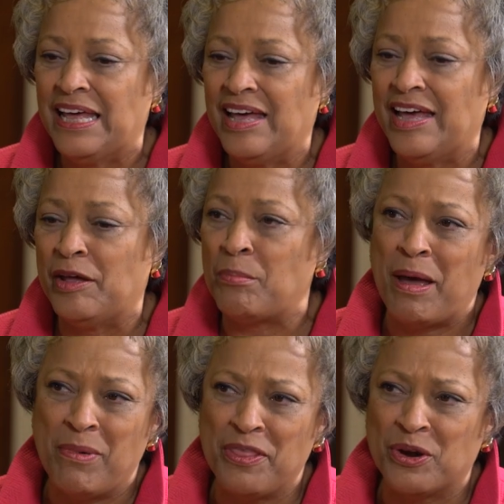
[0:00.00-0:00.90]
And my
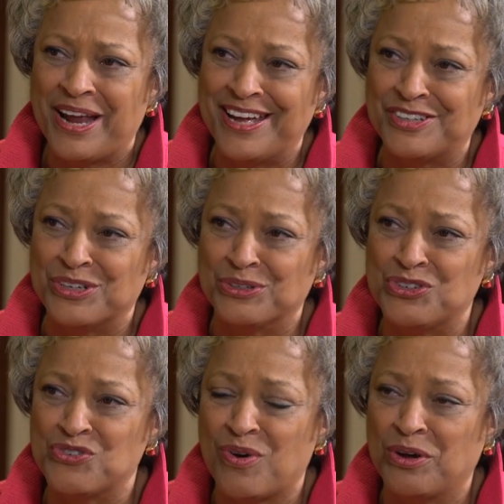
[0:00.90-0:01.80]
mother had to
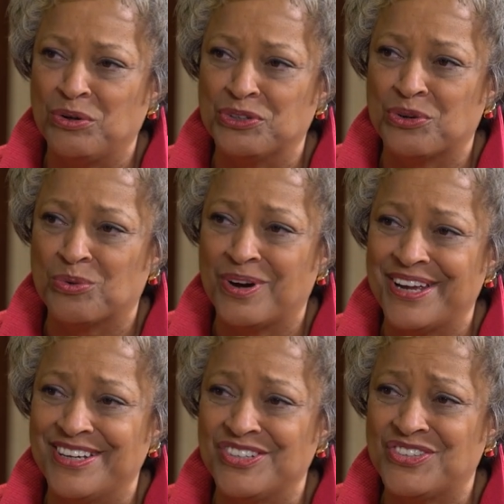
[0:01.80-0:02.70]
struggle to
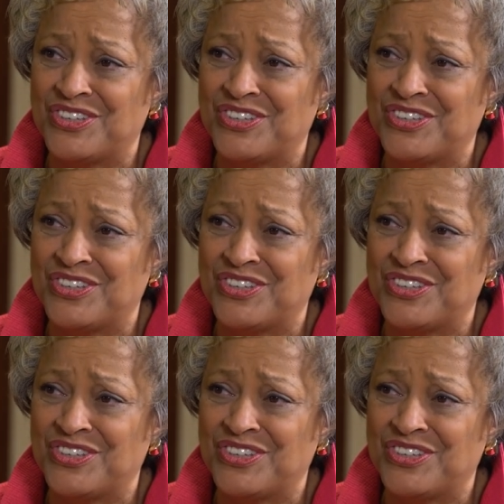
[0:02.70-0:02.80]
raise